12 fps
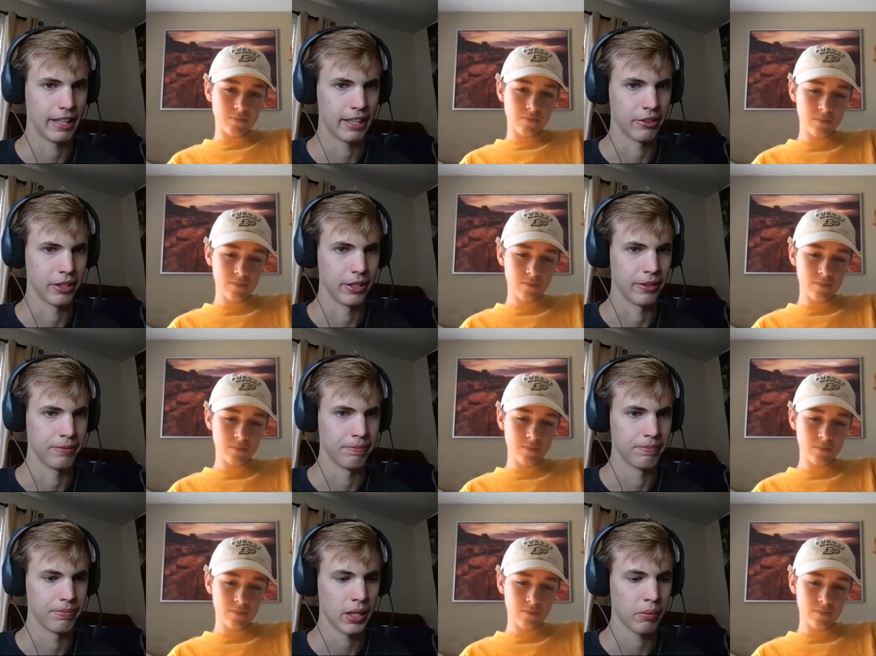Speaker 1: I don't know.
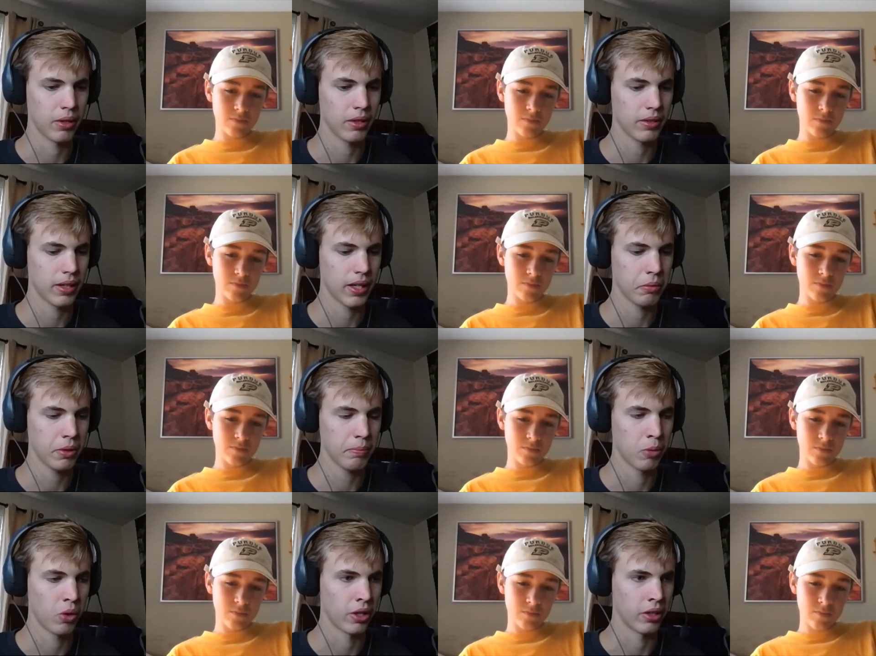I want. I want
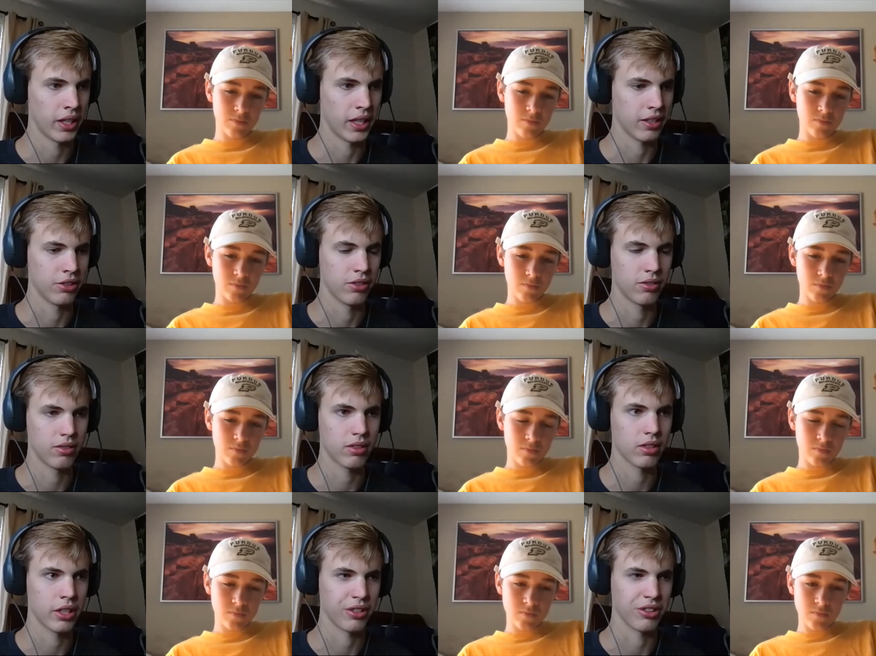more like
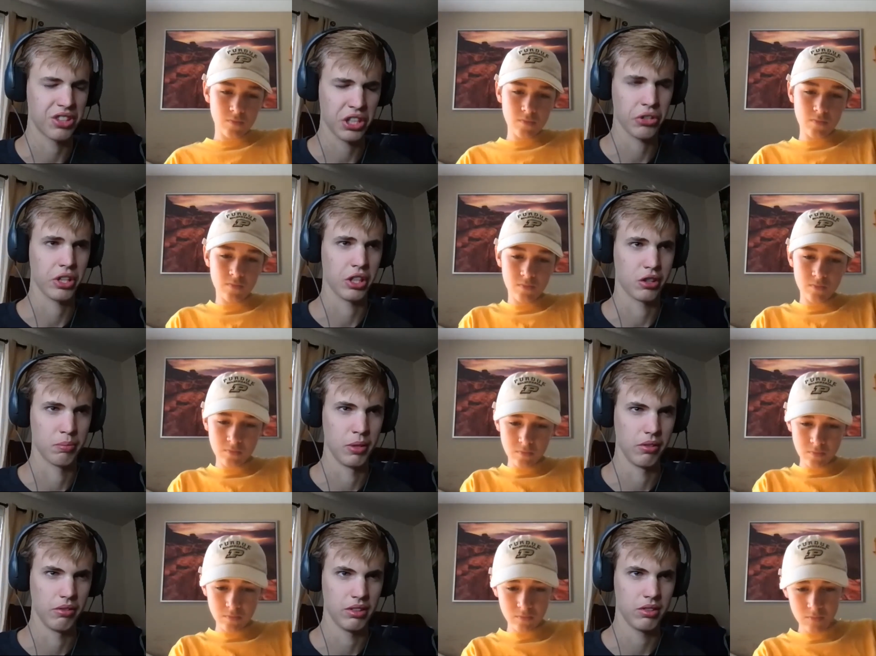you know serious
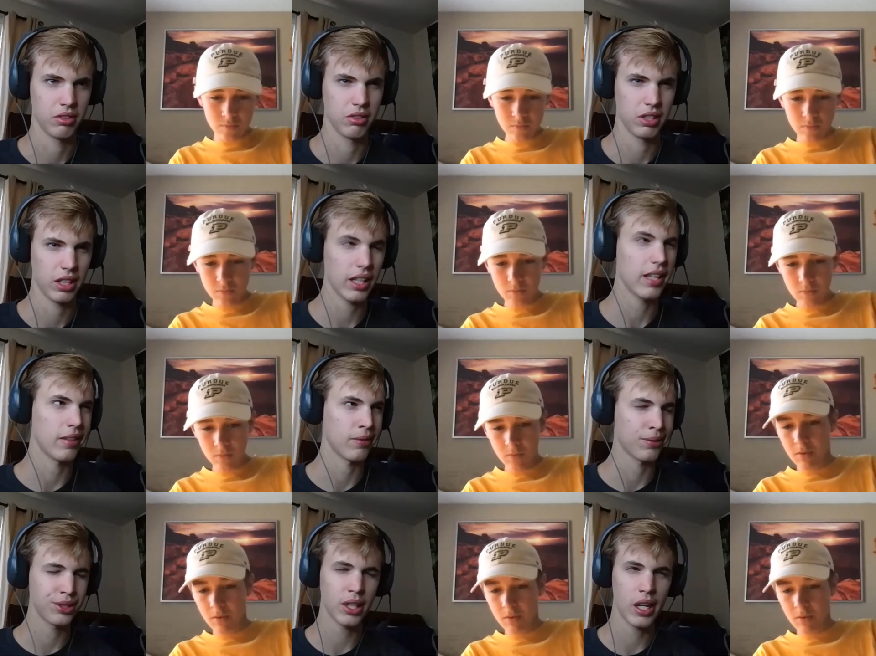movies, and
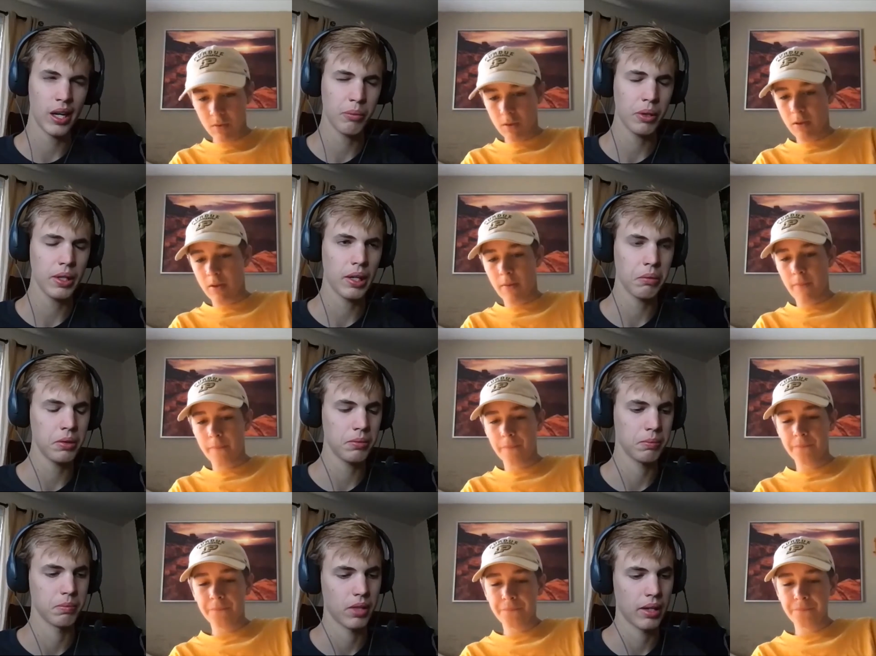so I want. I want.
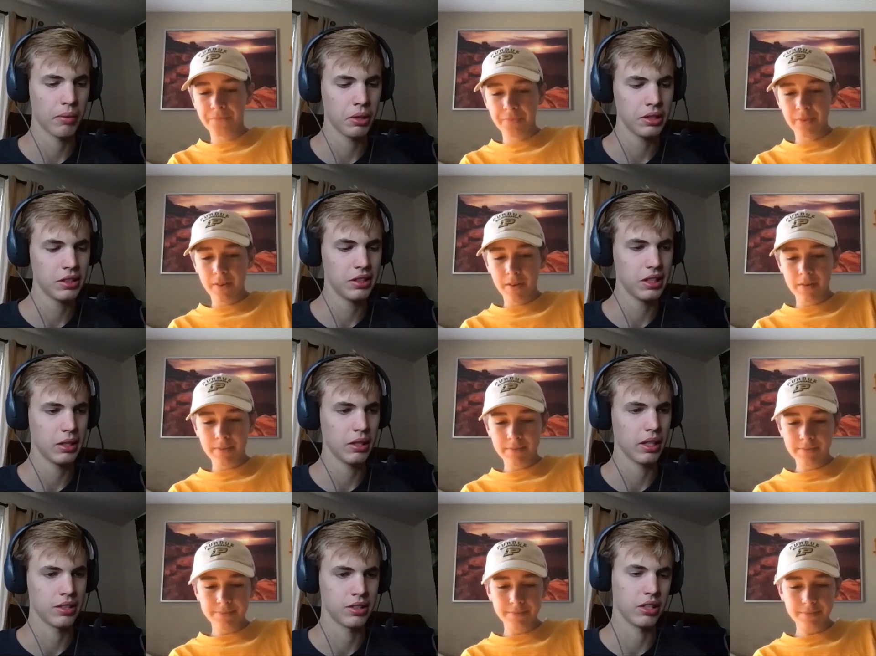I want to see
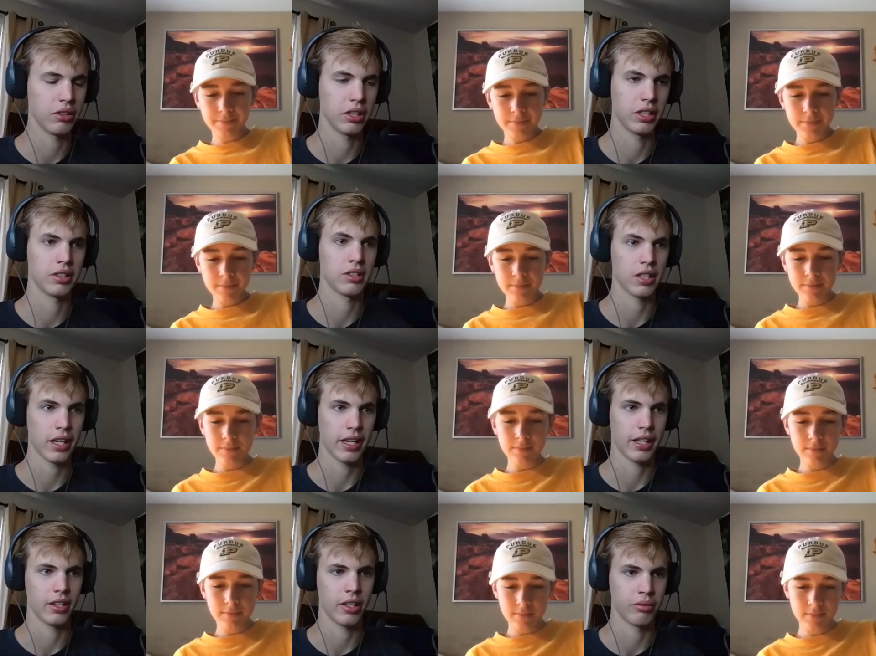a serious
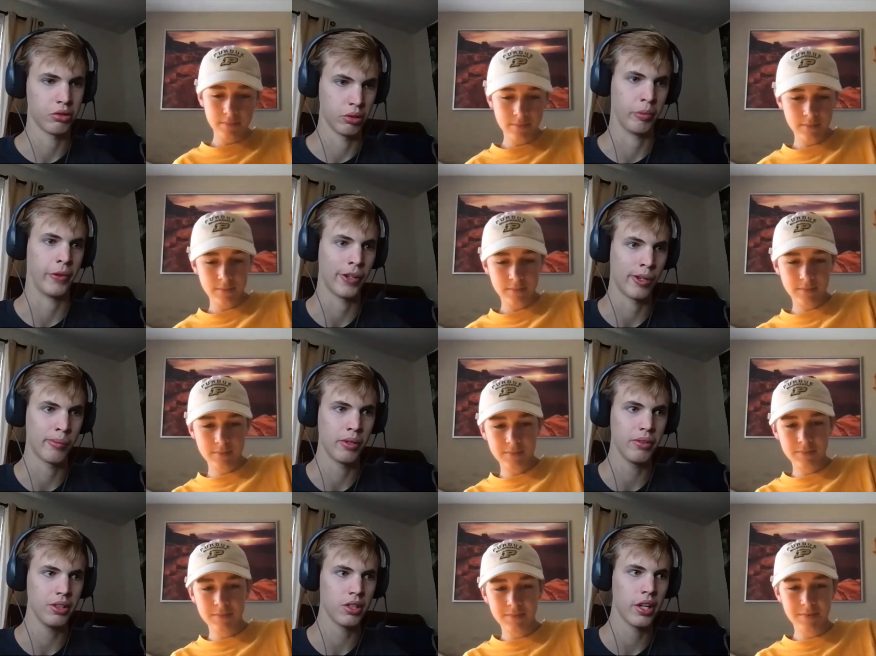side of superhero
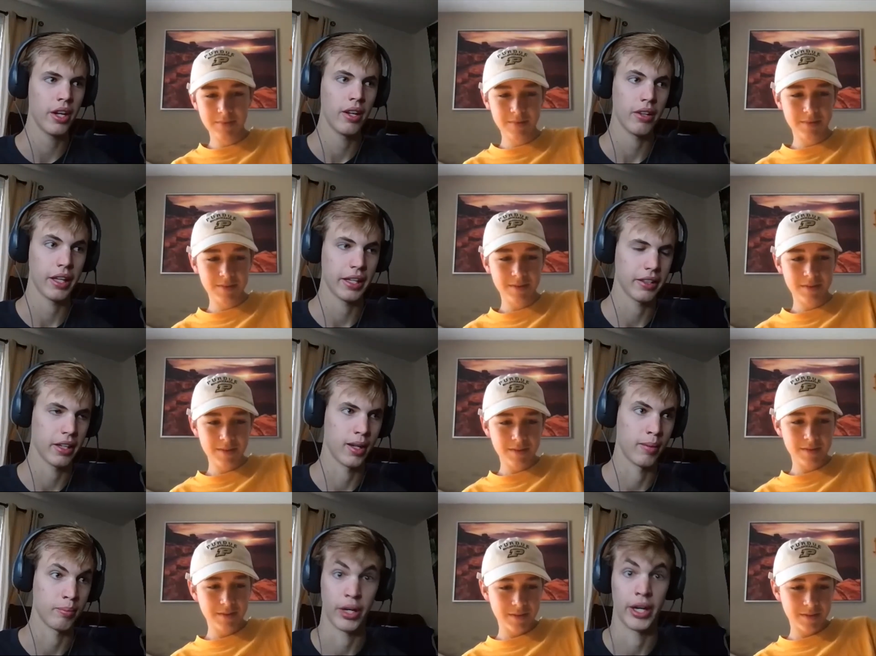movies, like
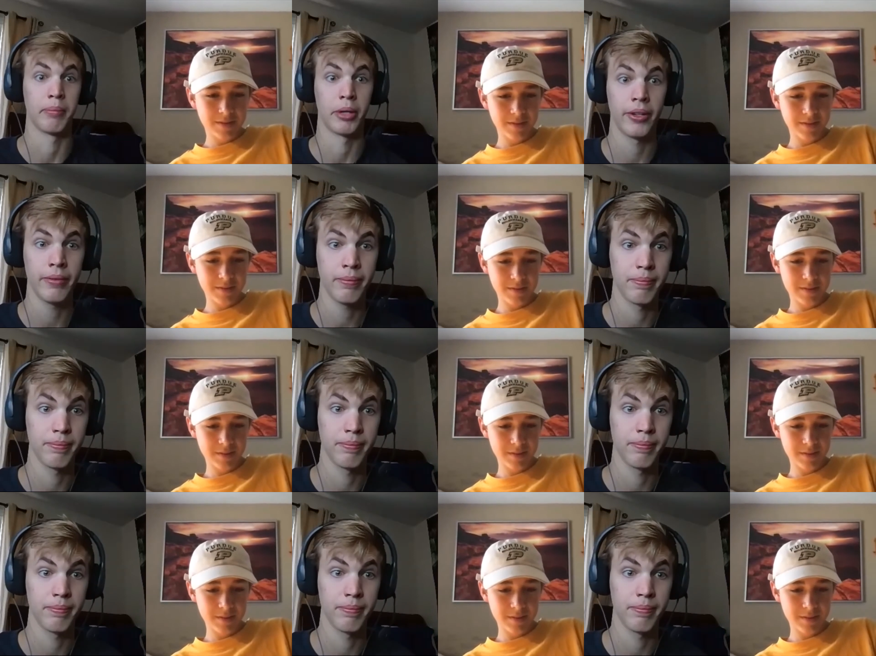um, Brightburn.